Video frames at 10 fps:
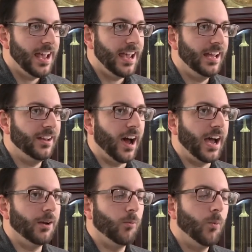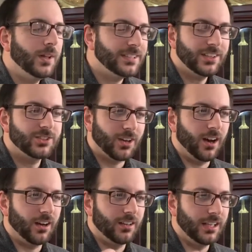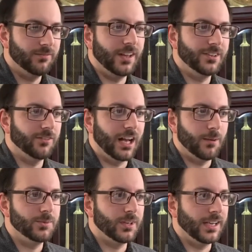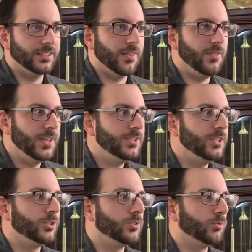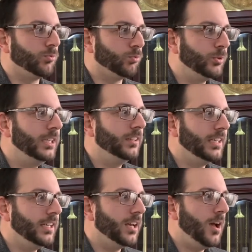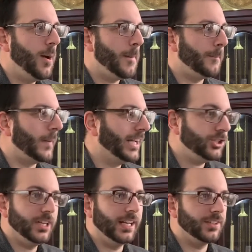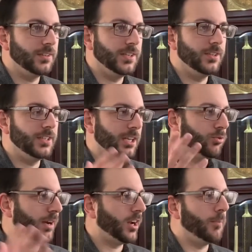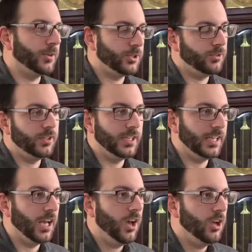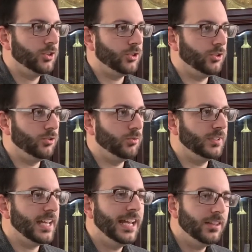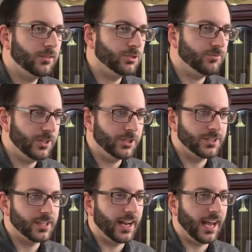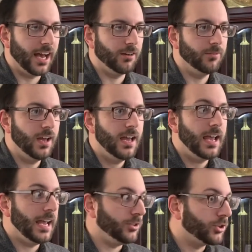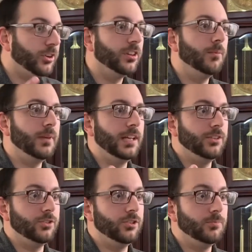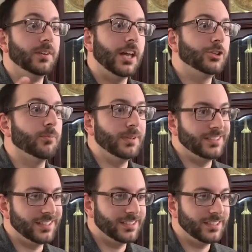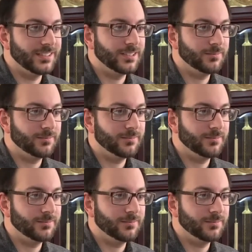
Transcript: And once I saw Inventive Labs, I said, this is really my chance. This is a great opportunity to take those visions that I have and turn them into potential businesses.